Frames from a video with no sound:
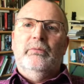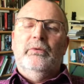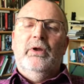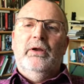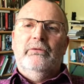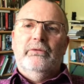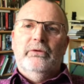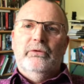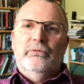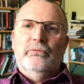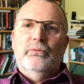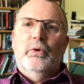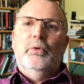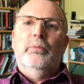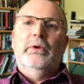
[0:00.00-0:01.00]
knife that is
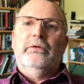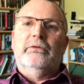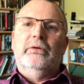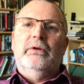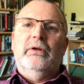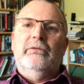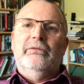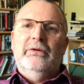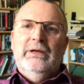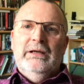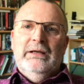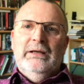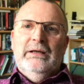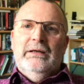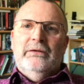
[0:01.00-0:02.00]
robust enough
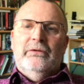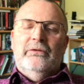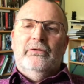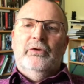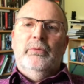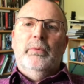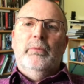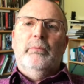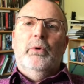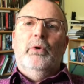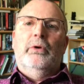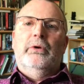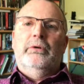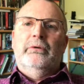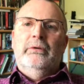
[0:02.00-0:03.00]
to sit in my
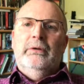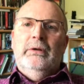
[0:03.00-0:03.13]
pocket,